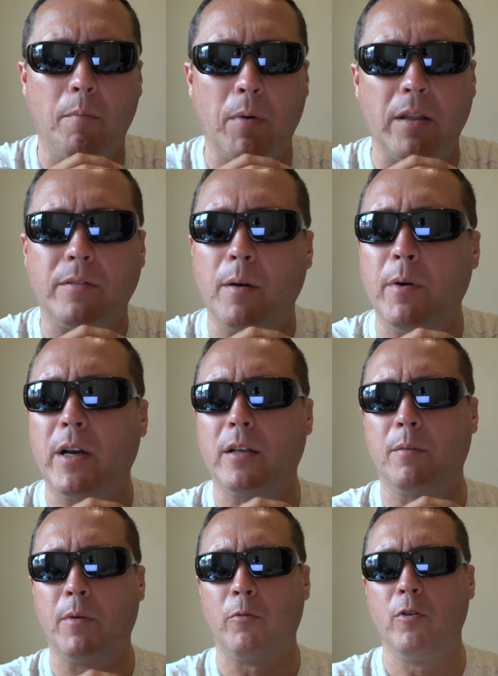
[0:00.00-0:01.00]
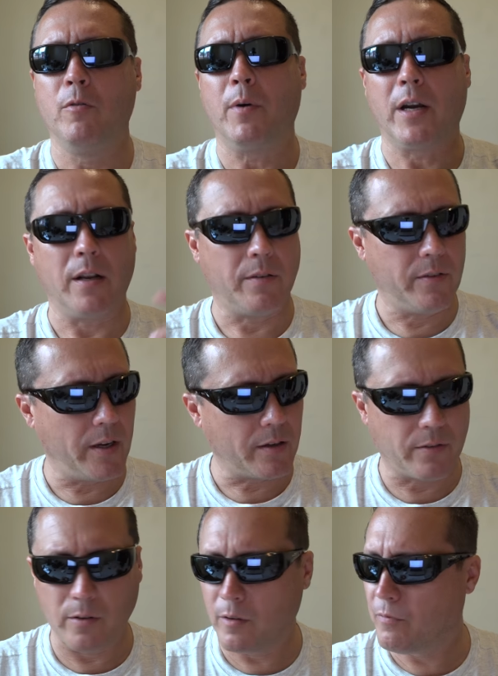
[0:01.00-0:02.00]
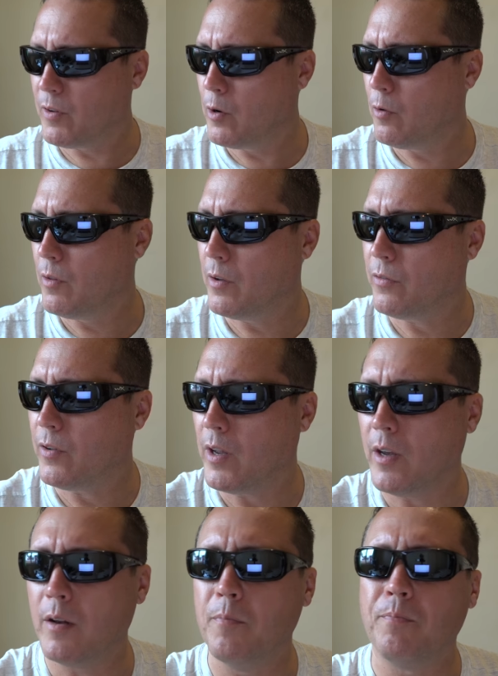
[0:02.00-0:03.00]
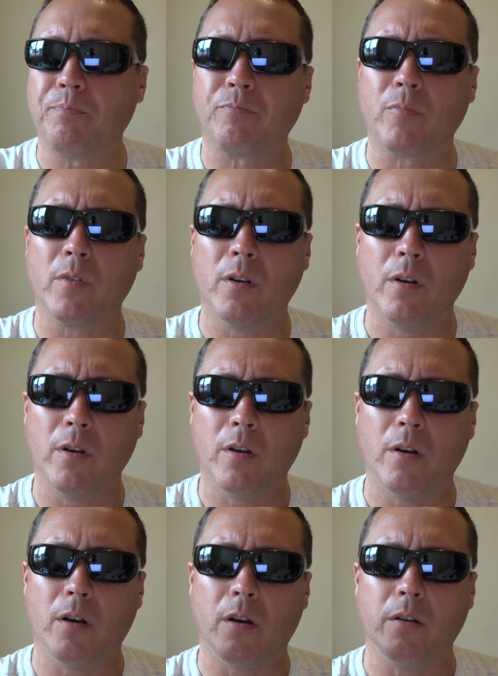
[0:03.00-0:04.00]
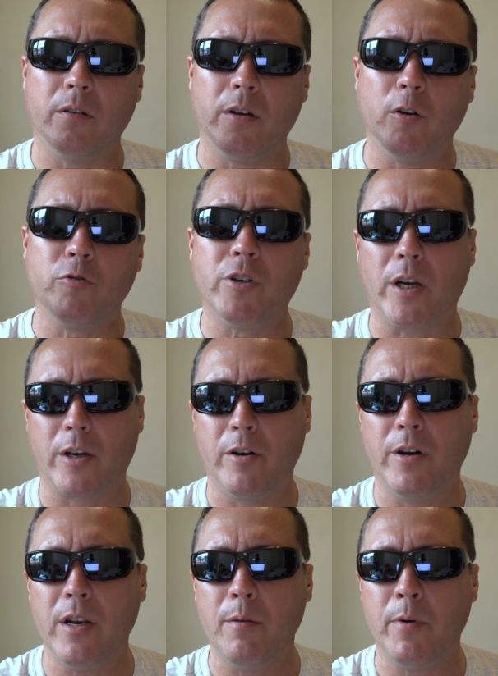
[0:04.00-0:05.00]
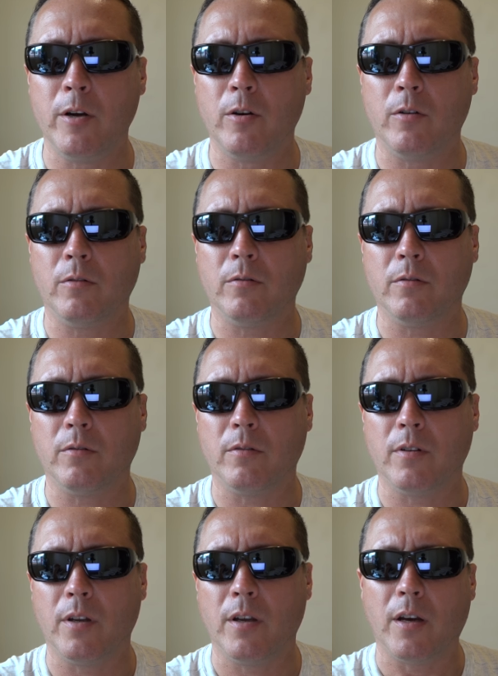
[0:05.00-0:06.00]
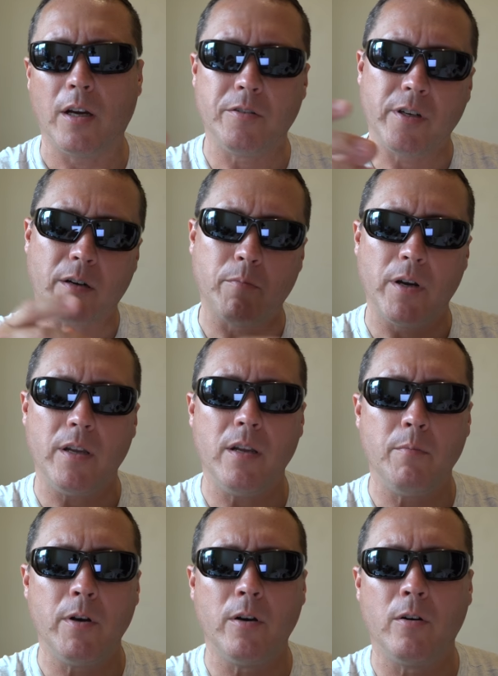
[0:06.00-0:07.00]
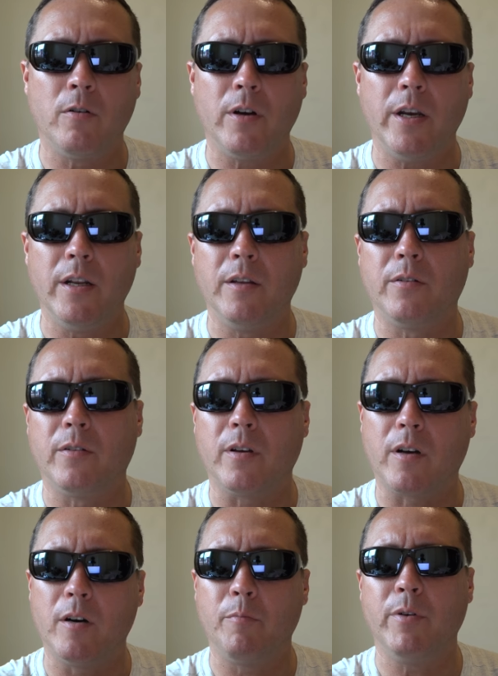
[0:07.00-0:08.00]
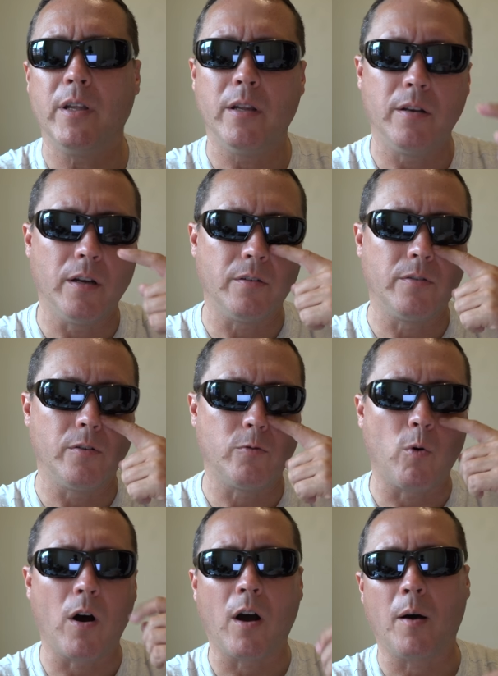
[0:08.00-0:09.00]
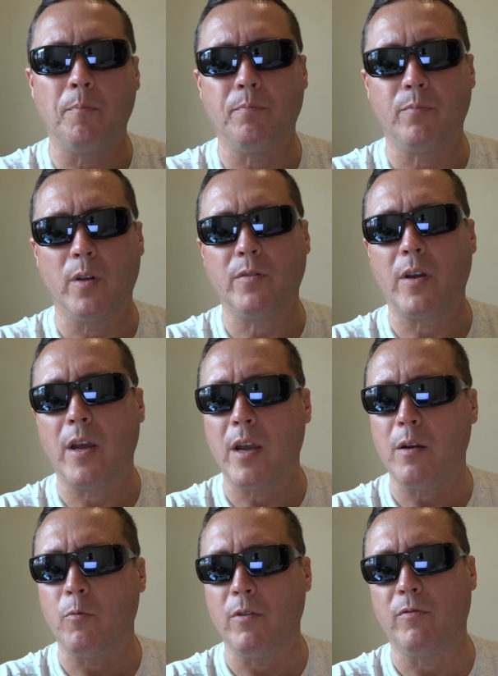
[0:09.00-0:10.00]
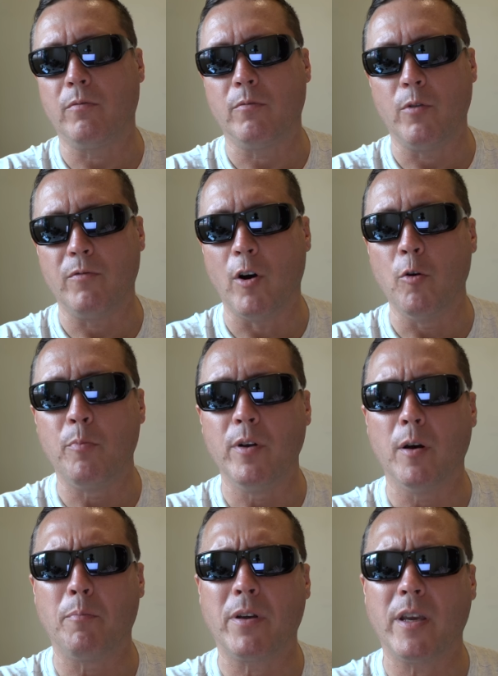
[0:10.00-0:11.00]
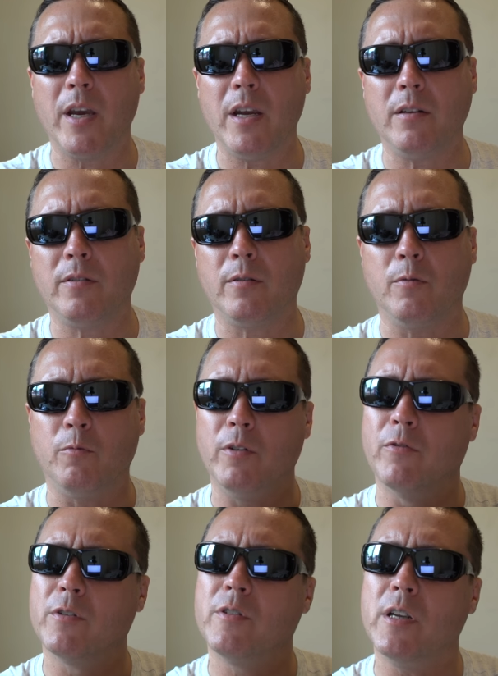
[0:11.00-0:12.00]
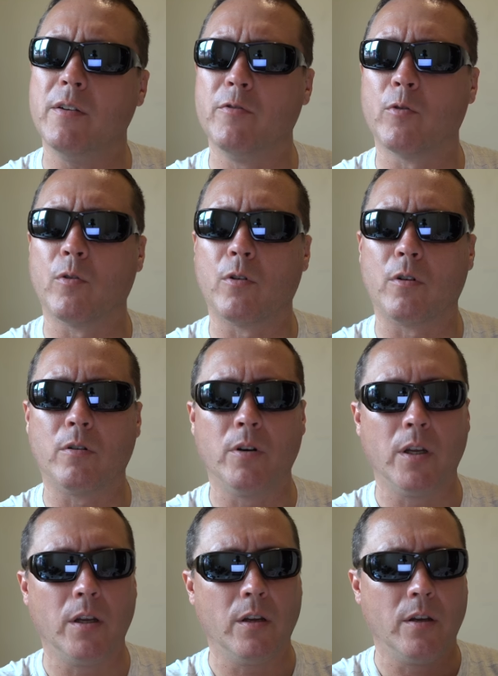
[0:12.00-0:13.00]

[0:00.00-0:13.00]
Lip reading: By the time I got to my room, I got a text on the phone that said, you know, check your email. I check my email, and it's the company that does the swab. They say, hey, we've opened up a case, we've received your